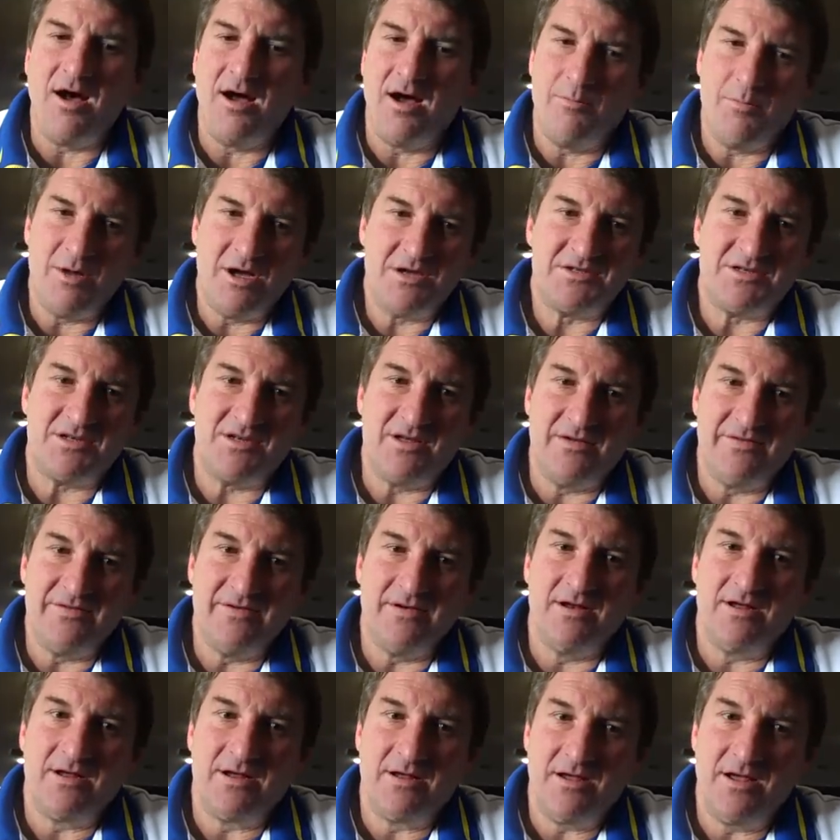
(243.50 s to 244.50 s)
Oh, most
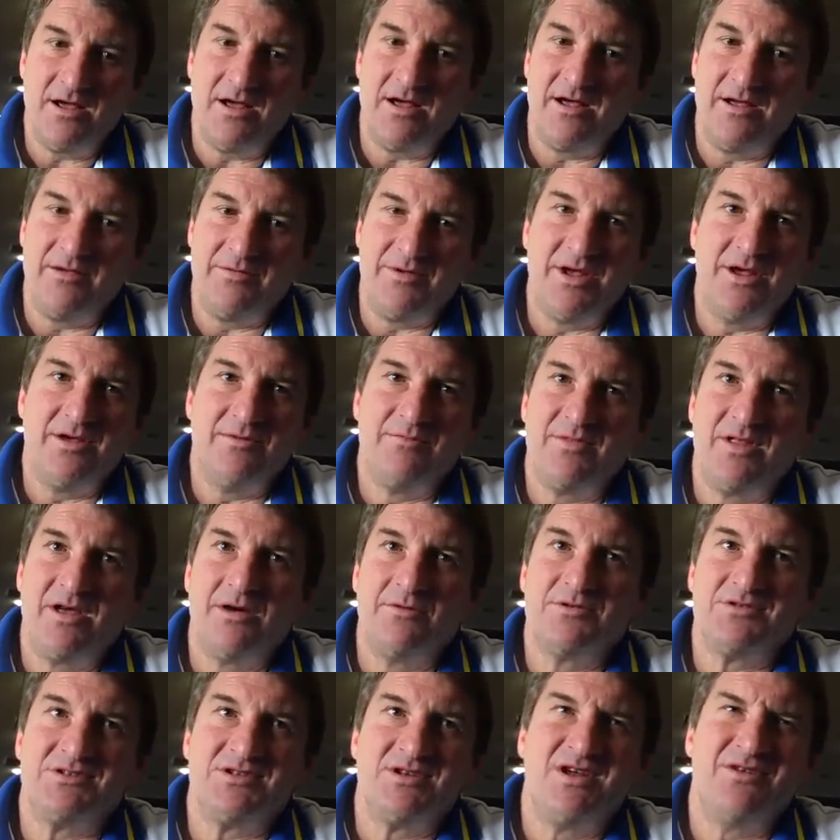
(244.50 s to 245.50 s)
definitely. Yeah.
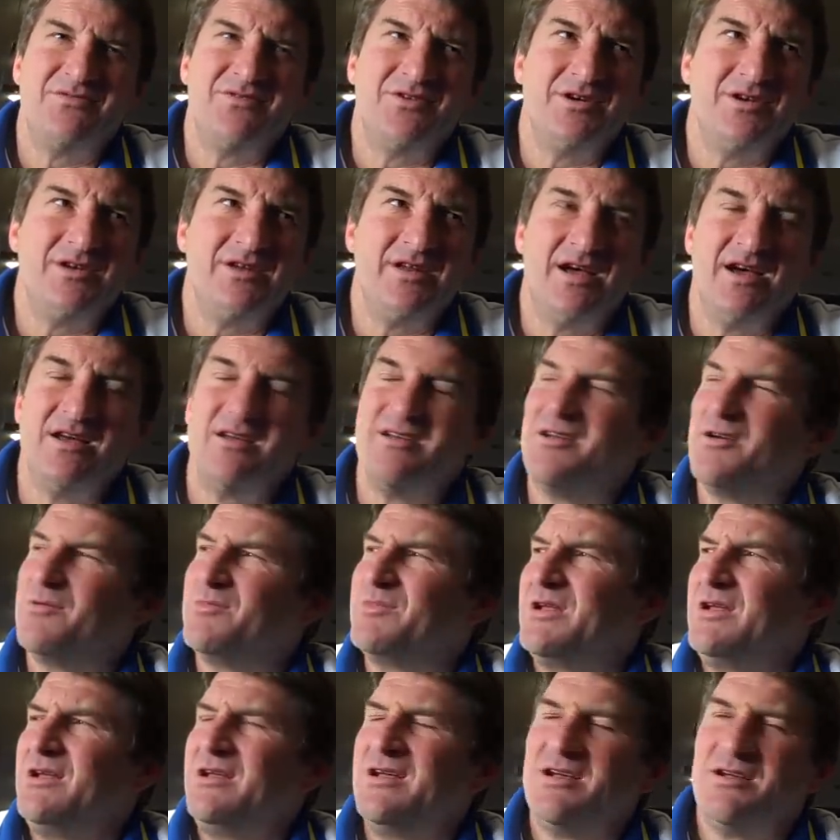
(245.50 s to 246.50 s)
That was never in doubt. And I
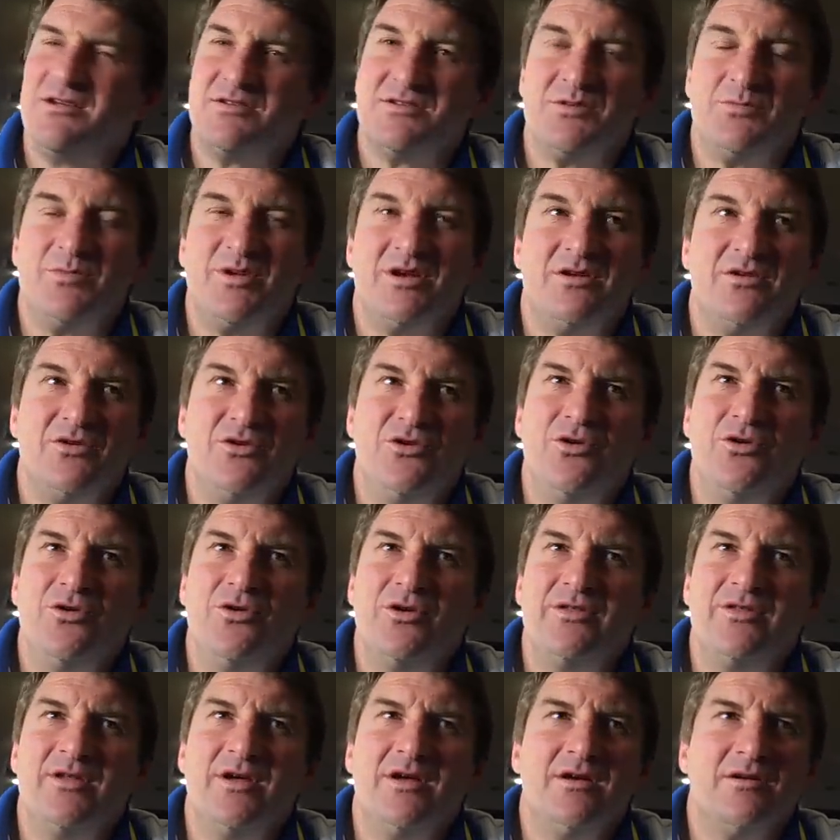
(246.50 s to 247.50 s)
was a bit
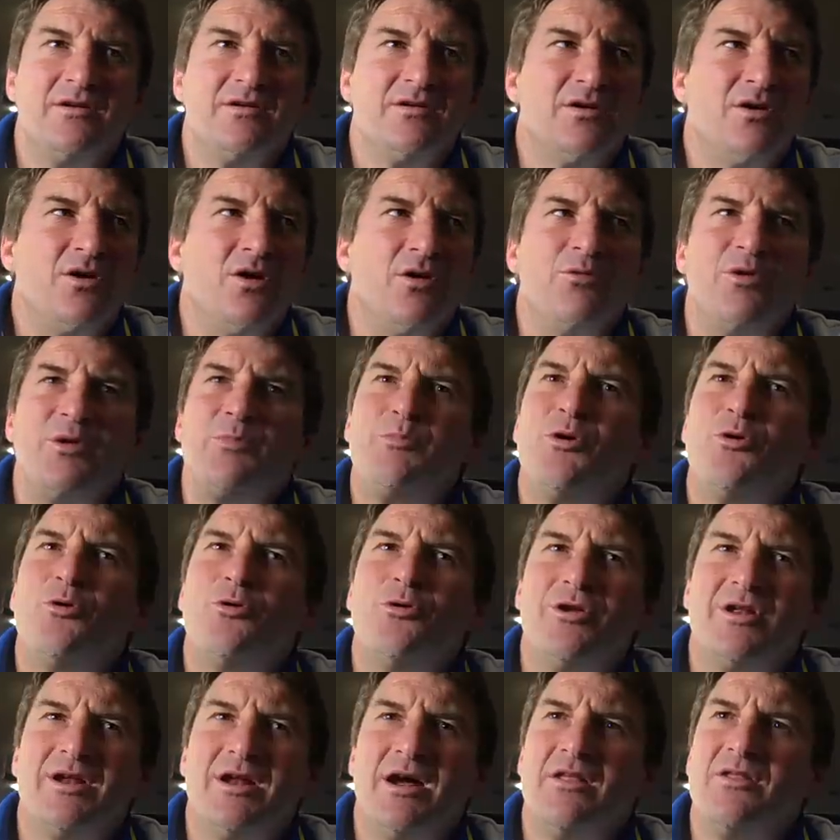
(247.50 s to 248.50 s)
annoyed that it got
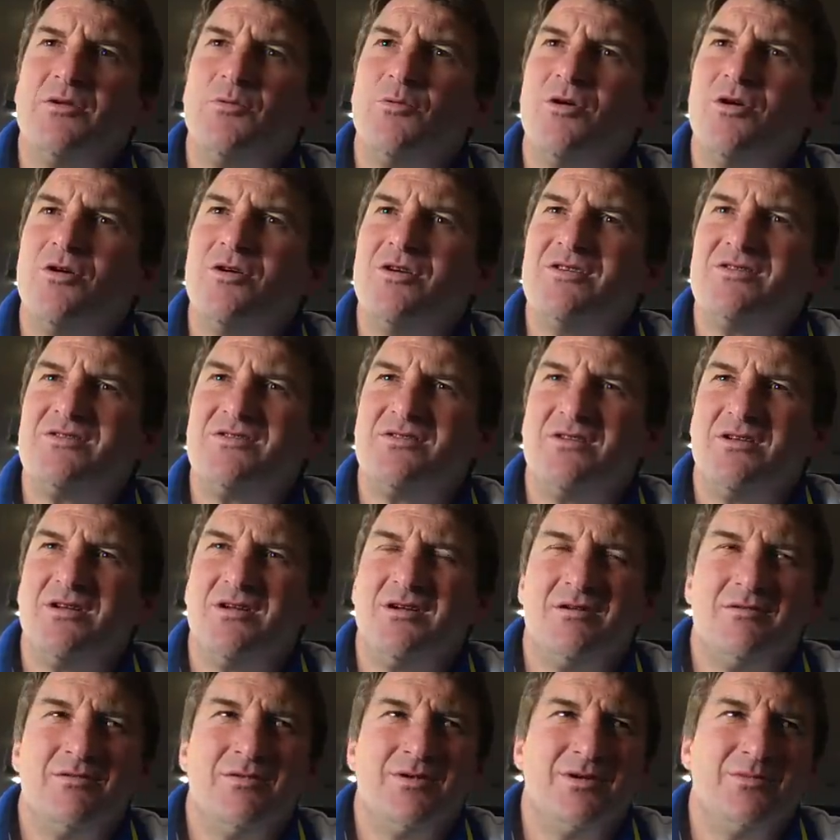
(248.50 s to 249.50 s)
reported otherwise, you know,
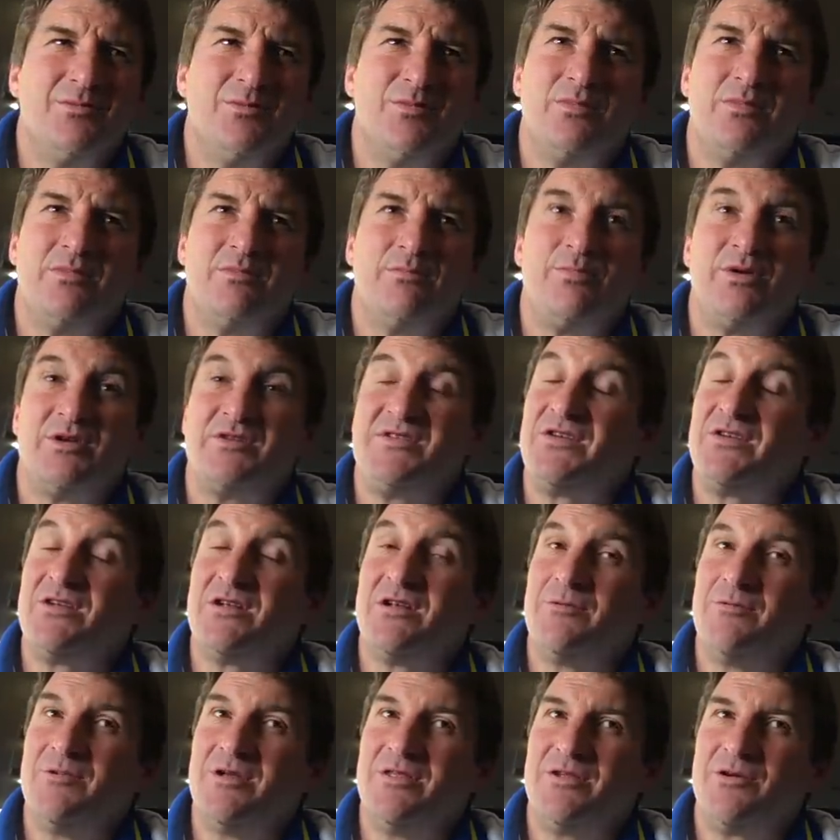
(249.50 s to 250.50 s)
and
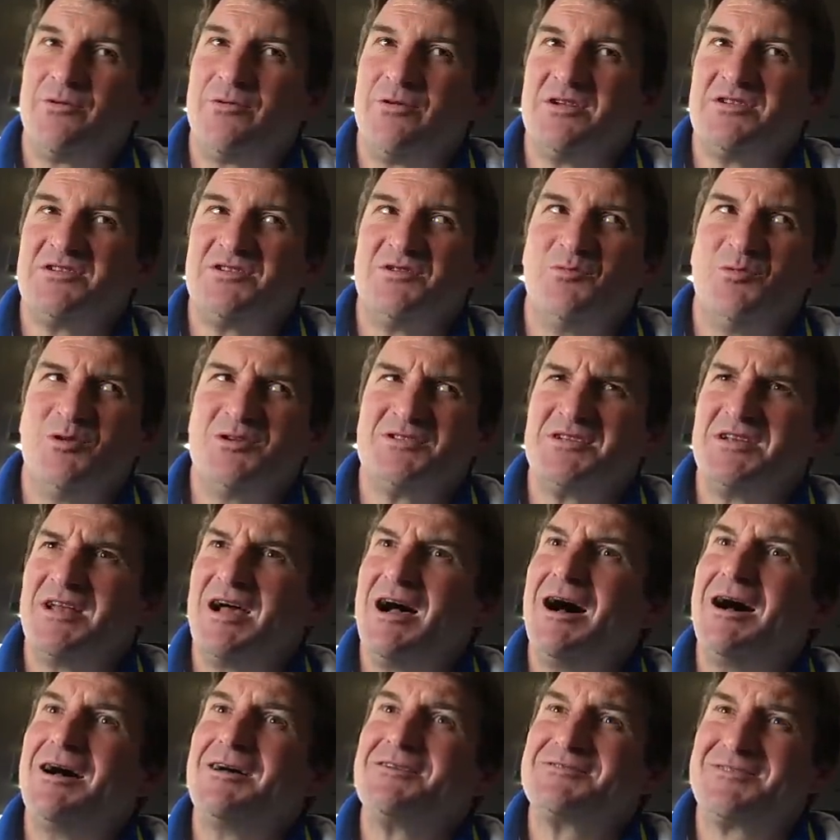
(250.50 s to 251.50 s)
particularly when the question wasn't
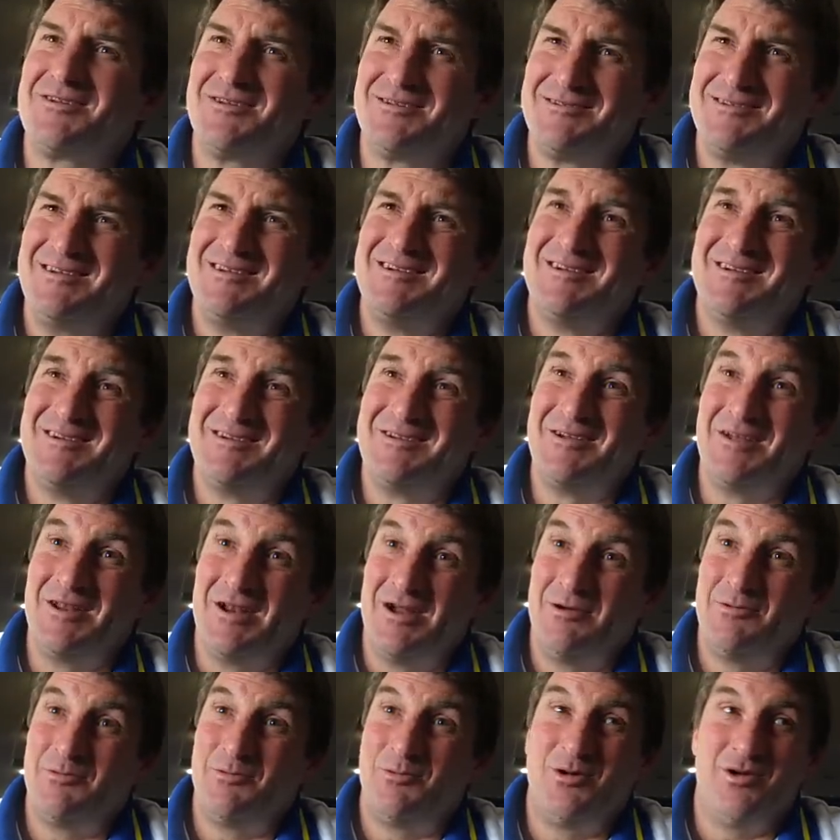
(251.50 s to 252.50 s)
asked, you
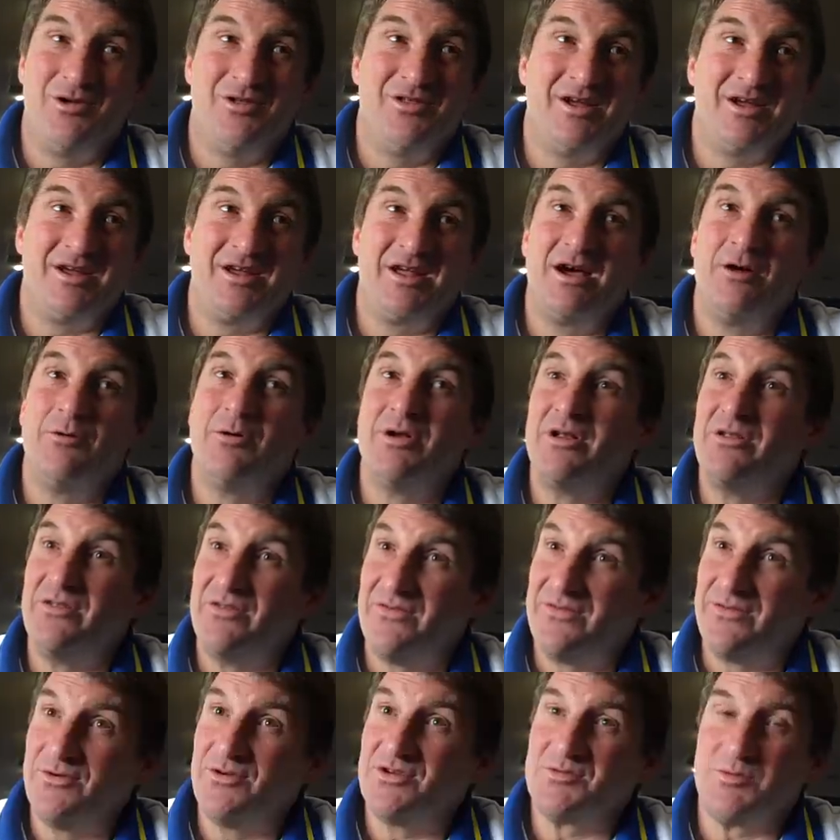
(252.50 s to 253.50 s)
know, were they going in
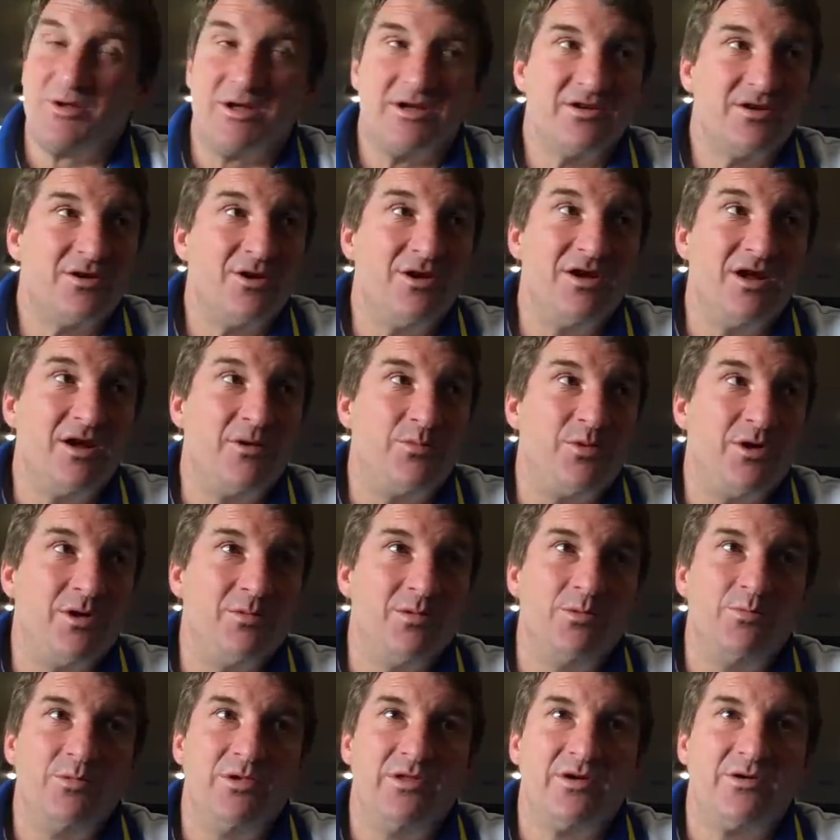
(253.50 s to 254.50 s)
the first place? Got no
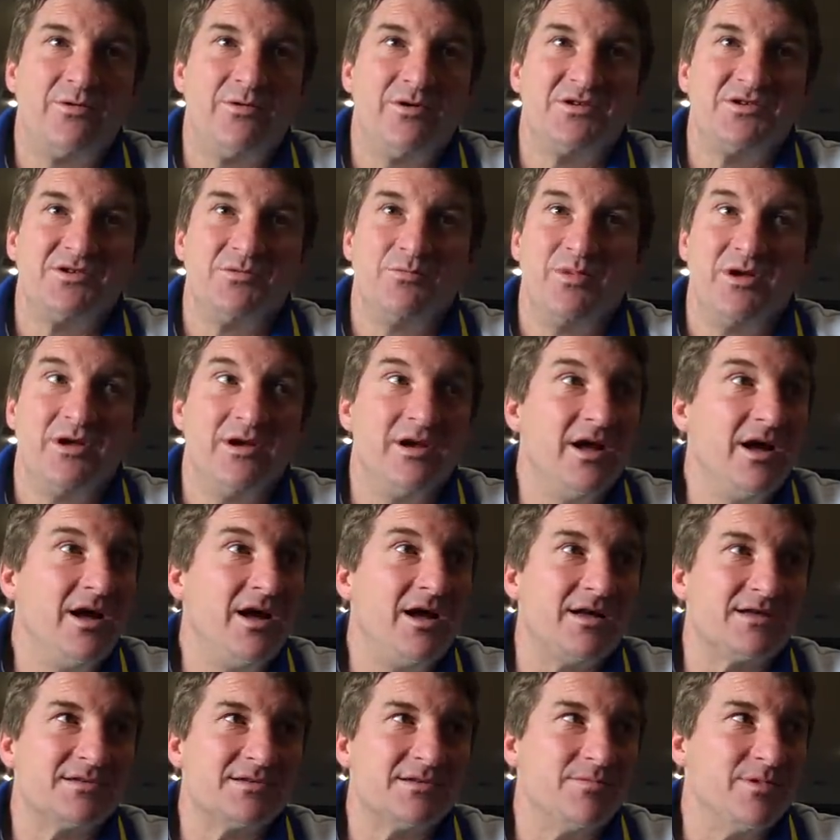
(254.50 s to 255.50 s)
problem with the question being
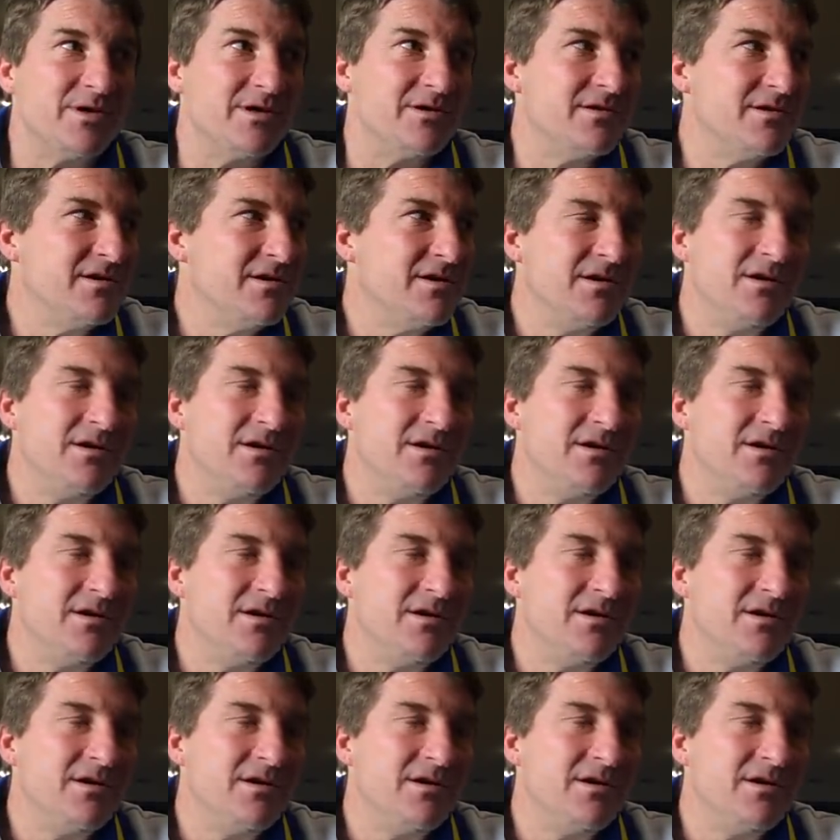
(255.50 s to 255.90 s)
asked, but